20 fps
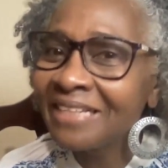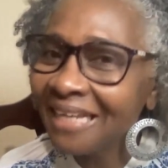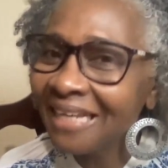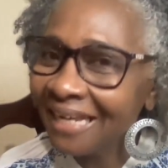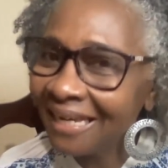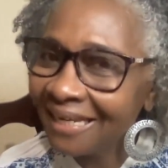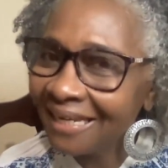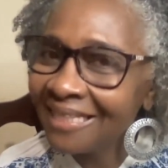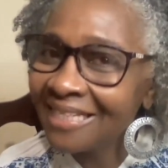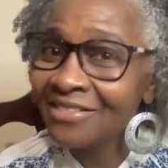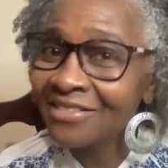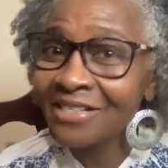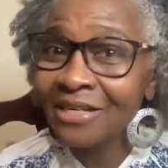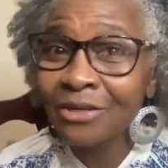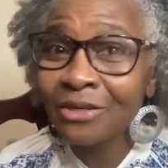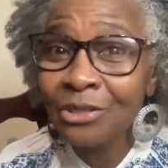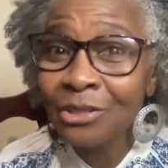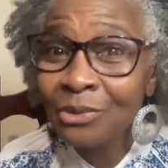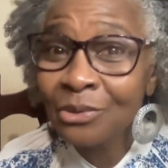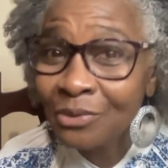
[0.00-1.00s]
day there's a
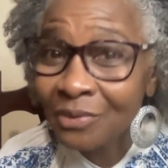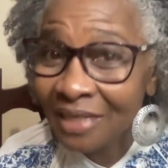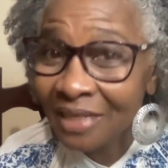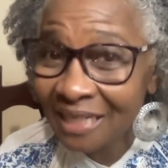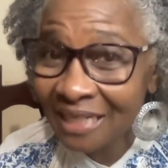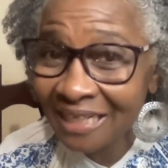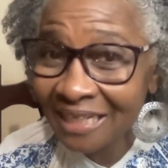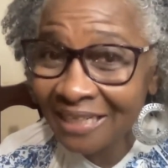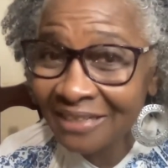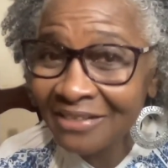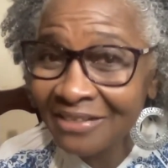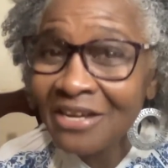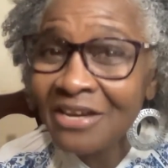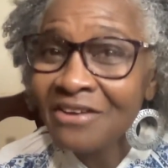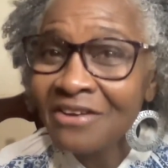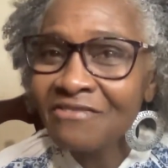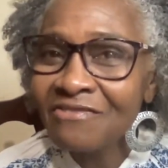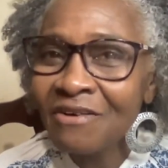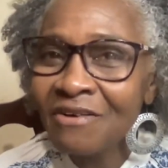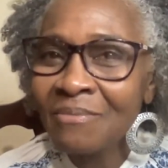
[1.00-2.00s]
new reading
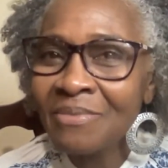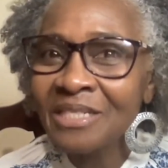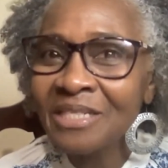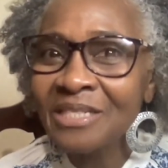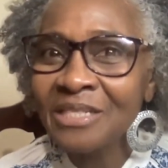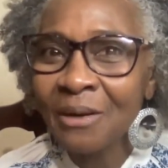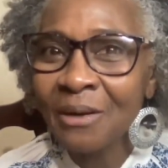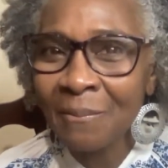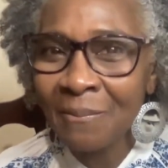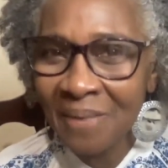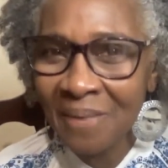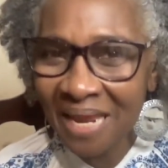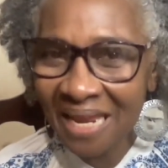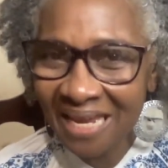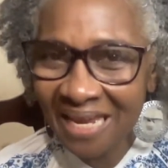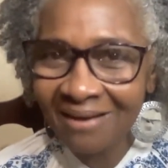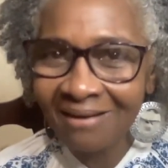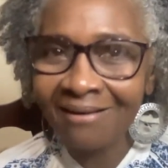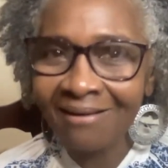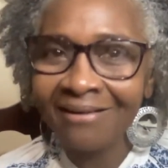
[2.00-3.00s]
from the
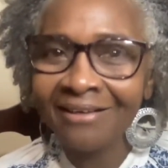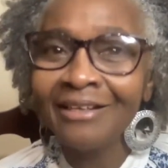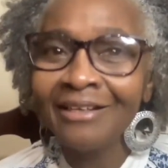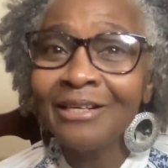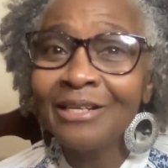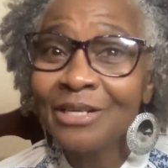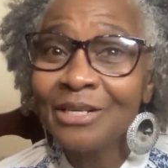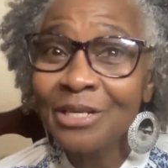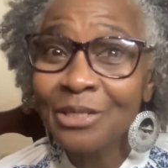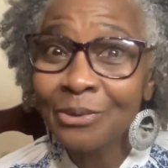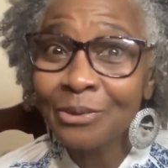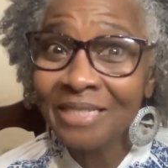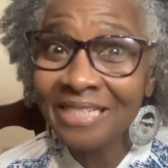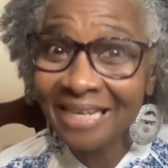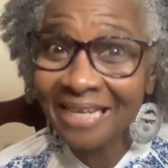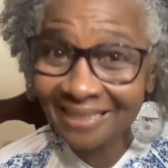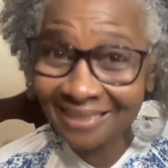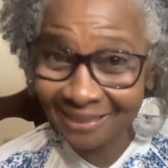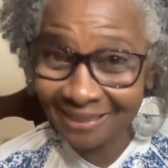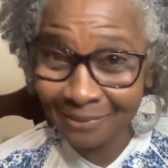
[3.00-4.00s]
Jamaican New
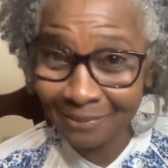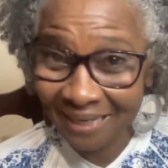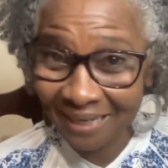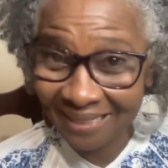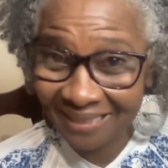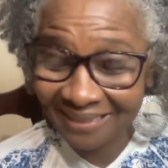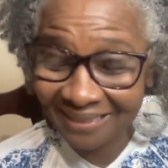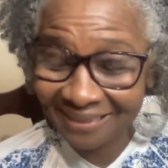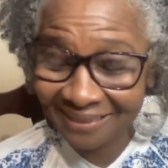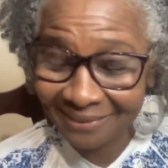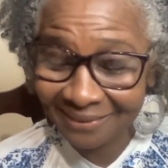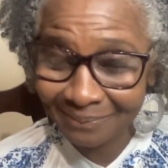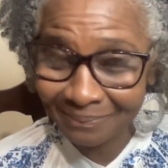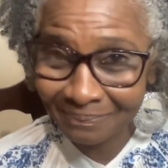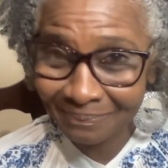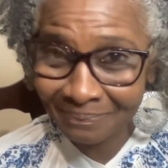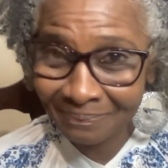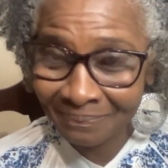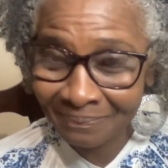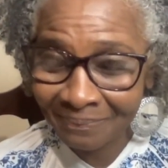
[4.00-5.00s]
Testament.
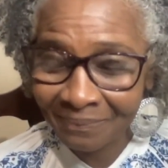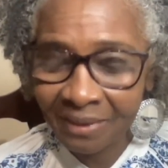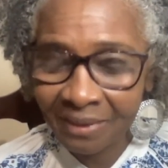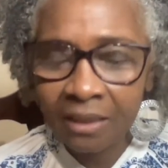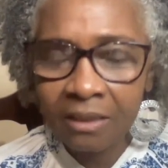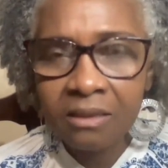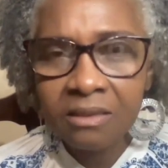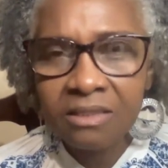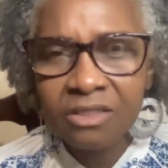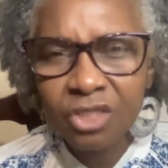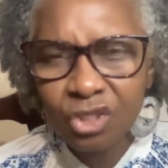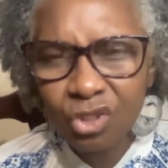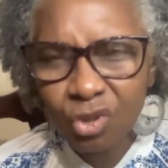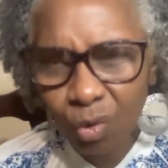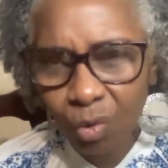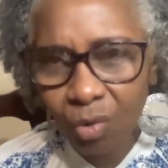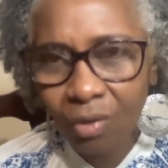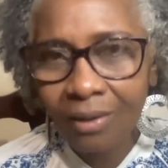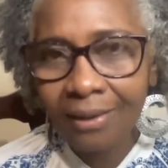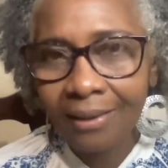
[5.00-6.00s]

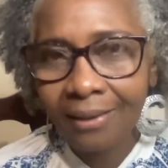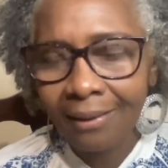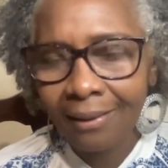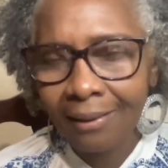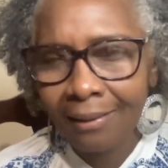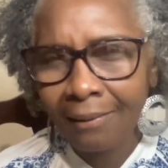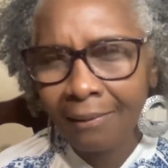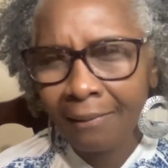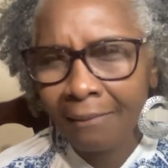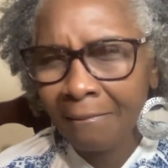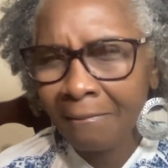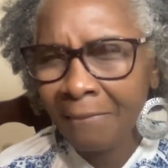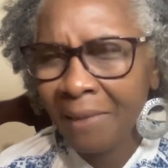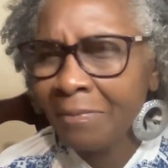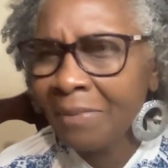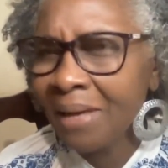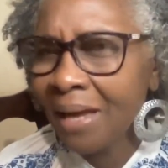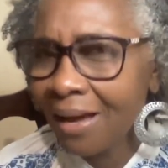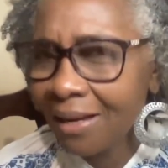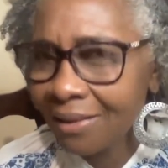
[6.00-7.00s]
So, let
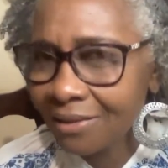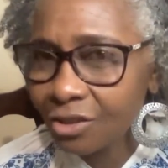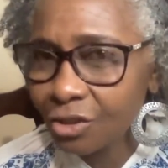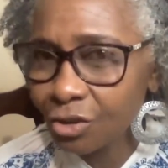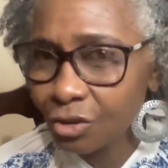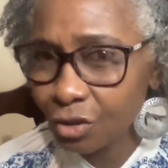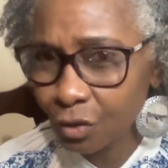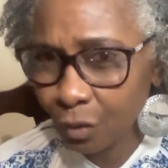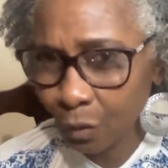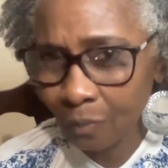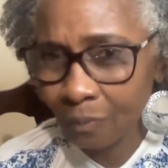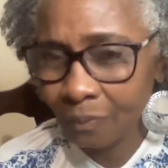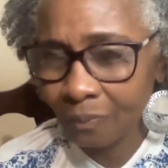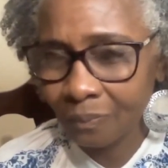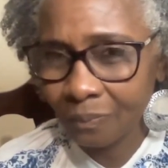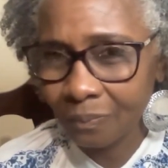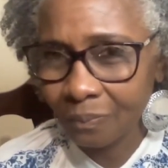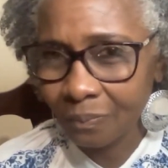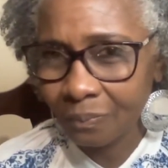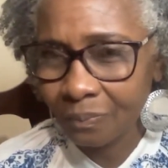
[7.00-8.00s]
me ask you something.
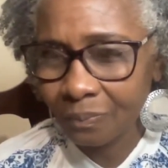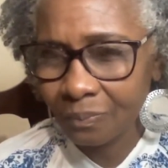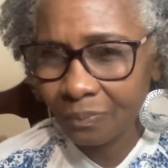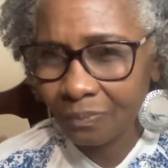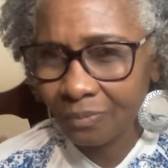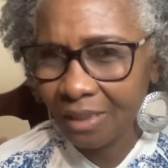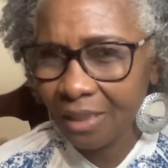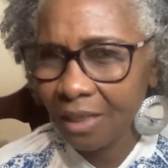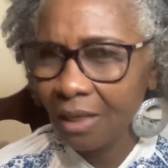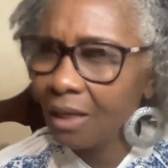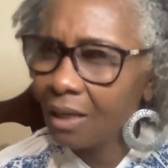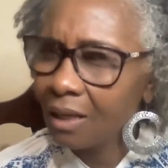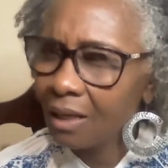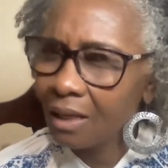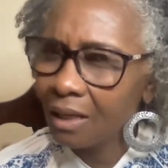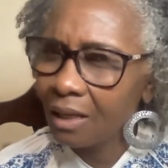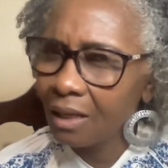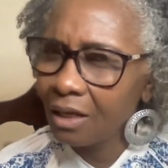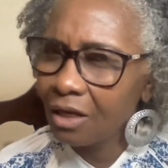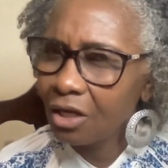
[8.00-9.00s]

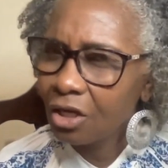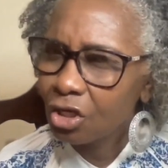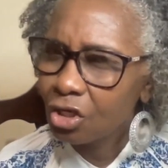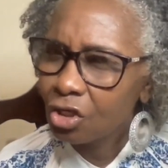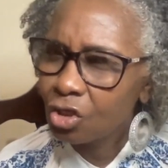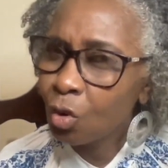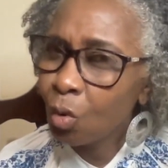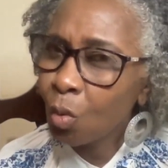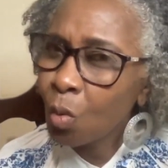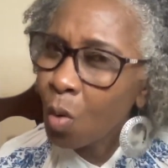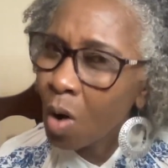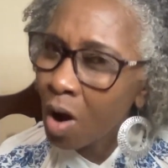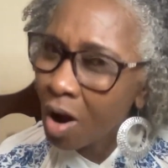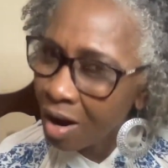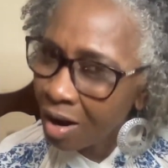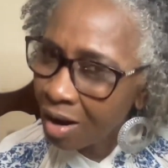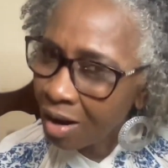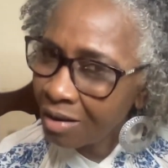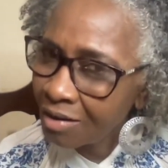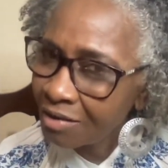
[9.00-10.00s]
You
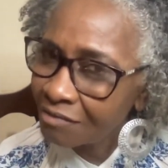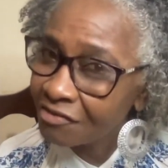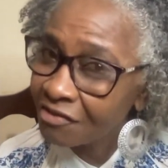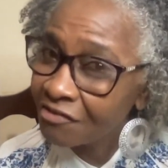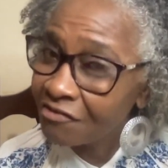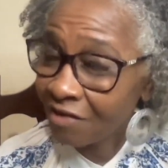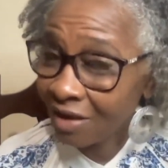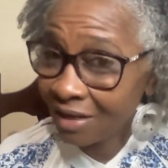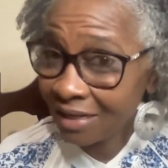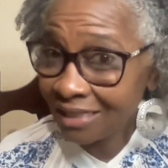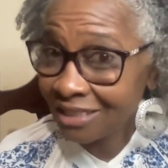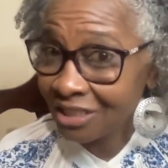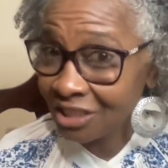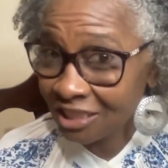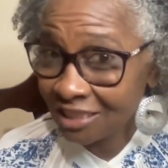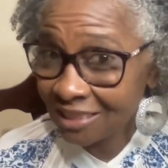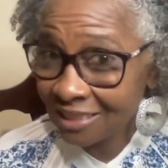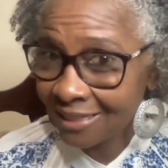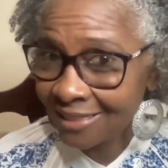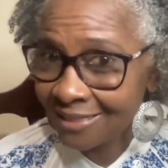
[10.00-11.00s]
want to follow
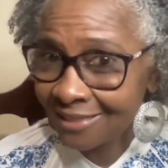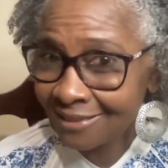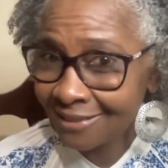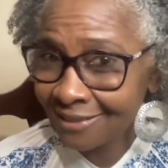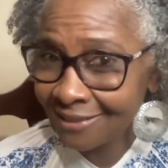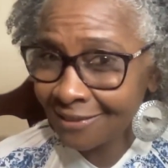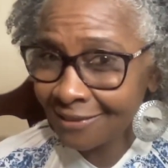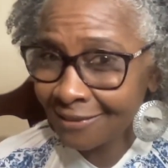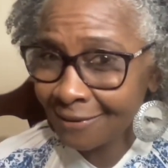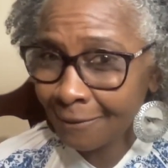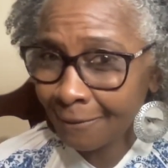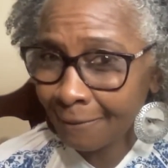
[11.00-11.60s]
Jesus?